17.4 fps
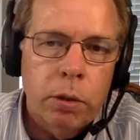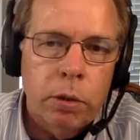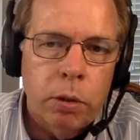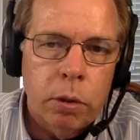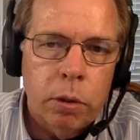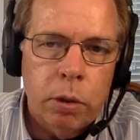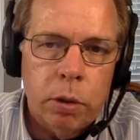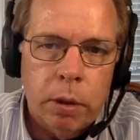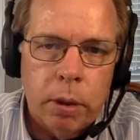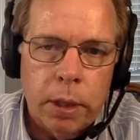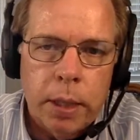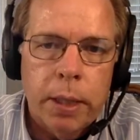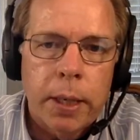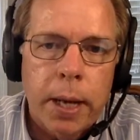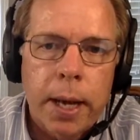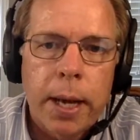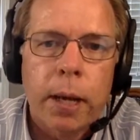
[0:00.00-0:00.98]
to
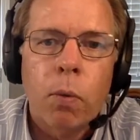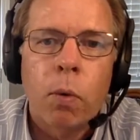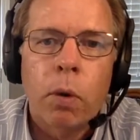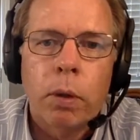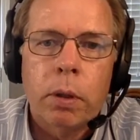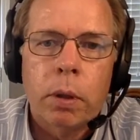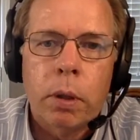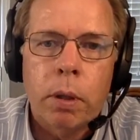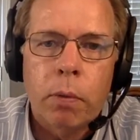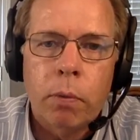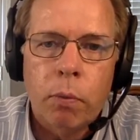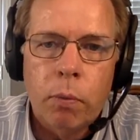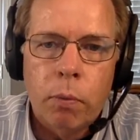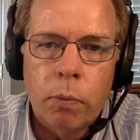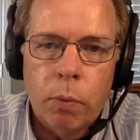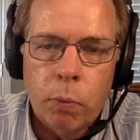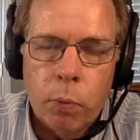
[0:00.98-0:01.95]
get at what the
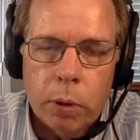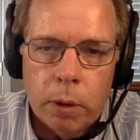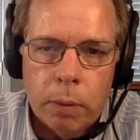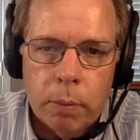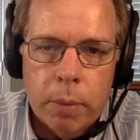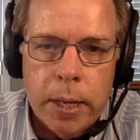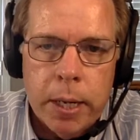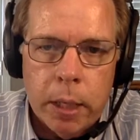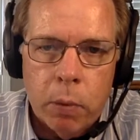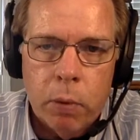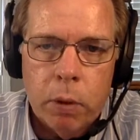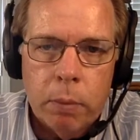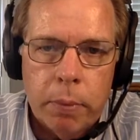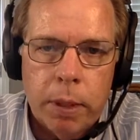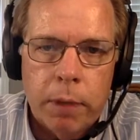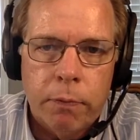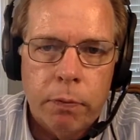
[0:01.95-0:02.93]
meaning would
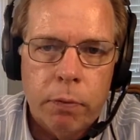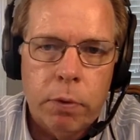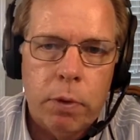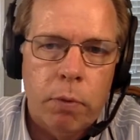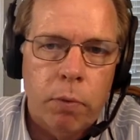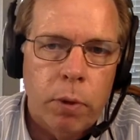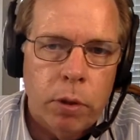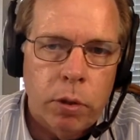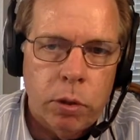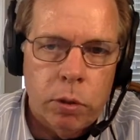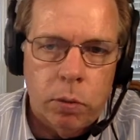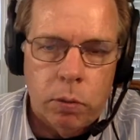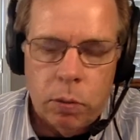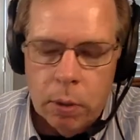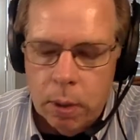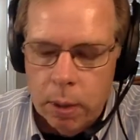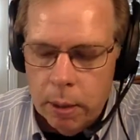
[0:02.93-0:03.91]
have been for the
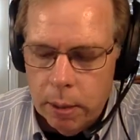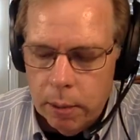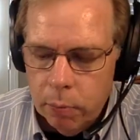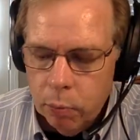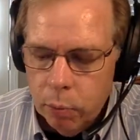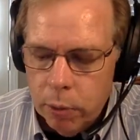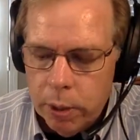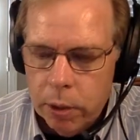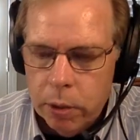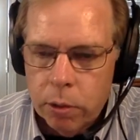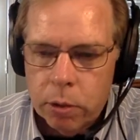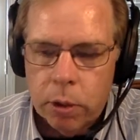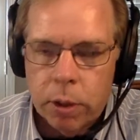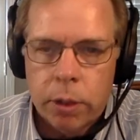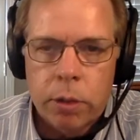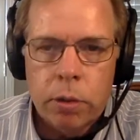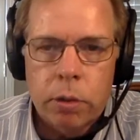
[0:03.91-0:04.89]
original
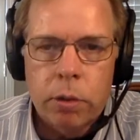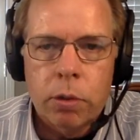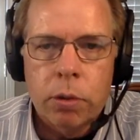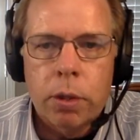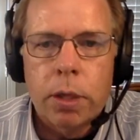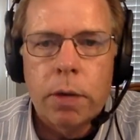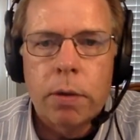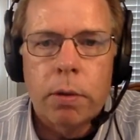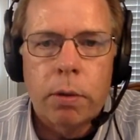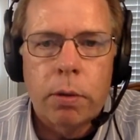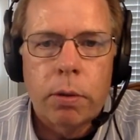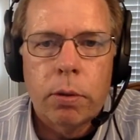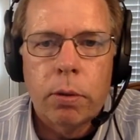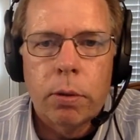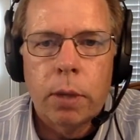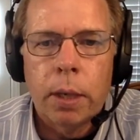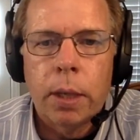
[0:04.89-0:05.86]
readers, listeners, hearers.
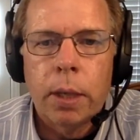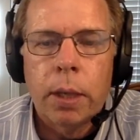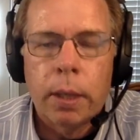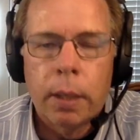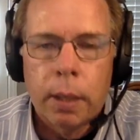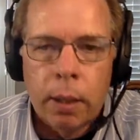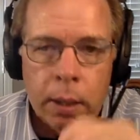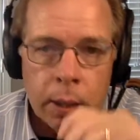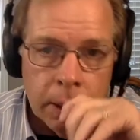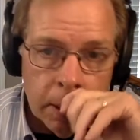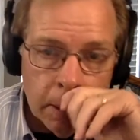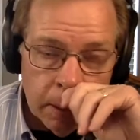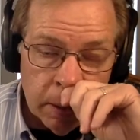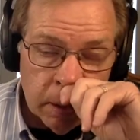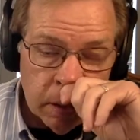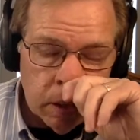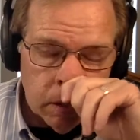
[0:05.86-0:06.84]
Okay,
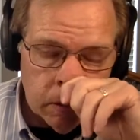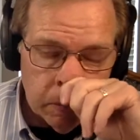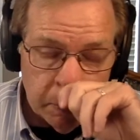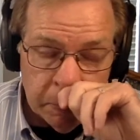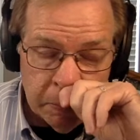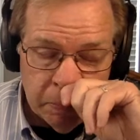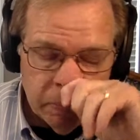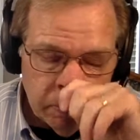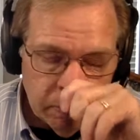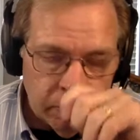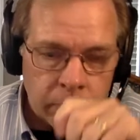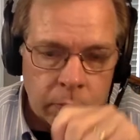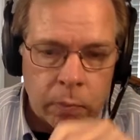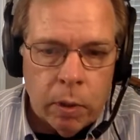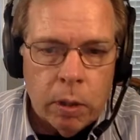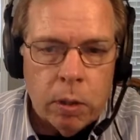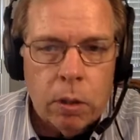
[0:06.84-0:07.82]
uh,
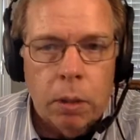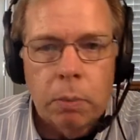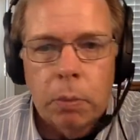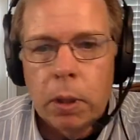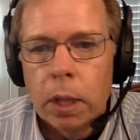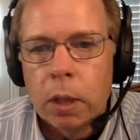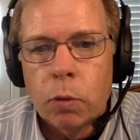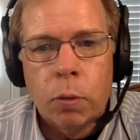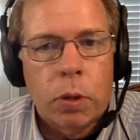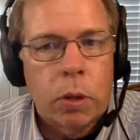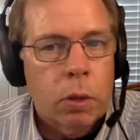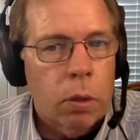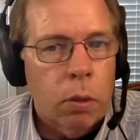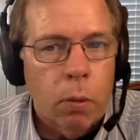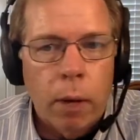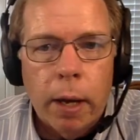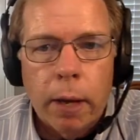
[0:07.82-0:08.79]
and sometimes we
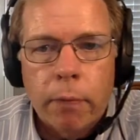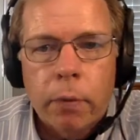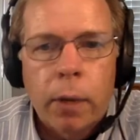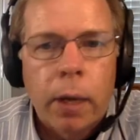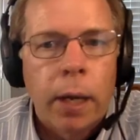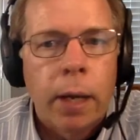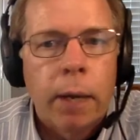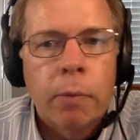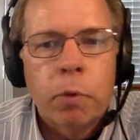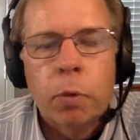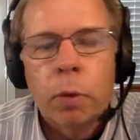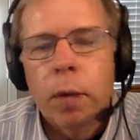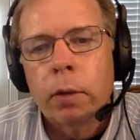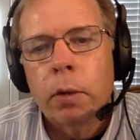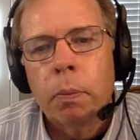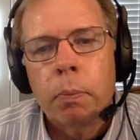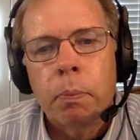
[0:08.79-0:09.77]
just don't have time, so we
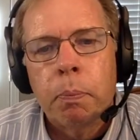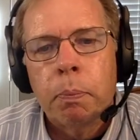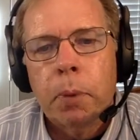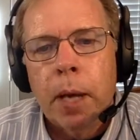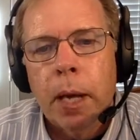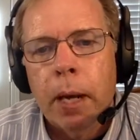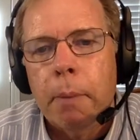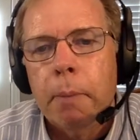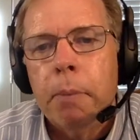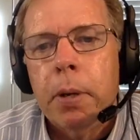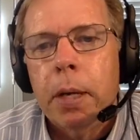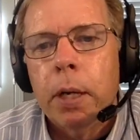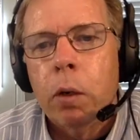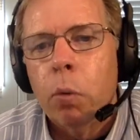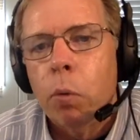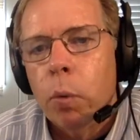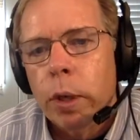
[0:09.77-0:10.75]
have to kind of
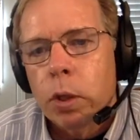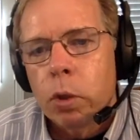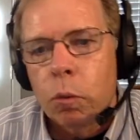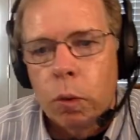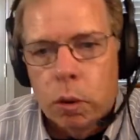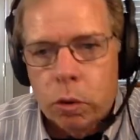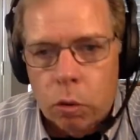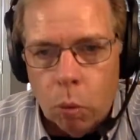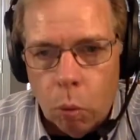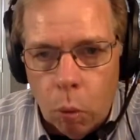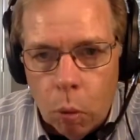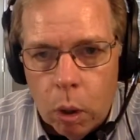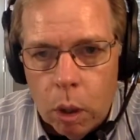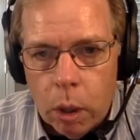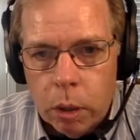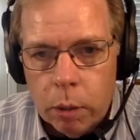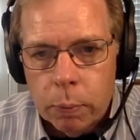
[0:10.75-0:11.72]
pick which ones are
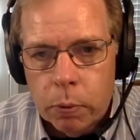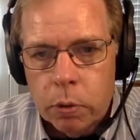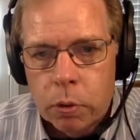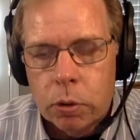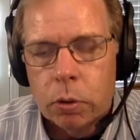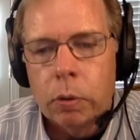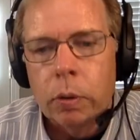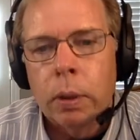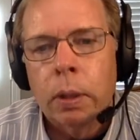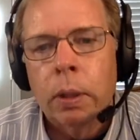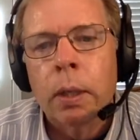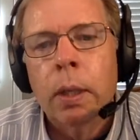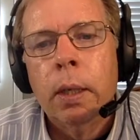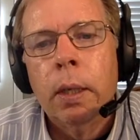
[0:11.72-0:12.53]
worth pursuing.